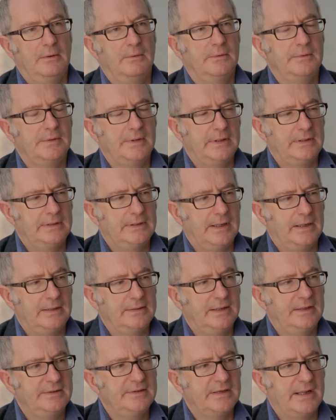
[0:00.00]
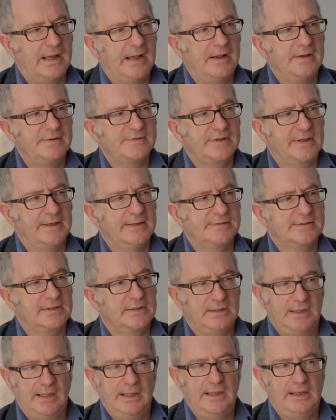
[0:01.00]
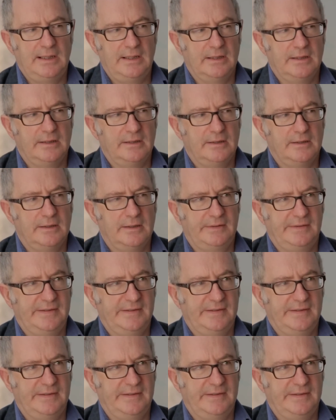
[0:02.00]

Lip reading: Well, London housing is clearly a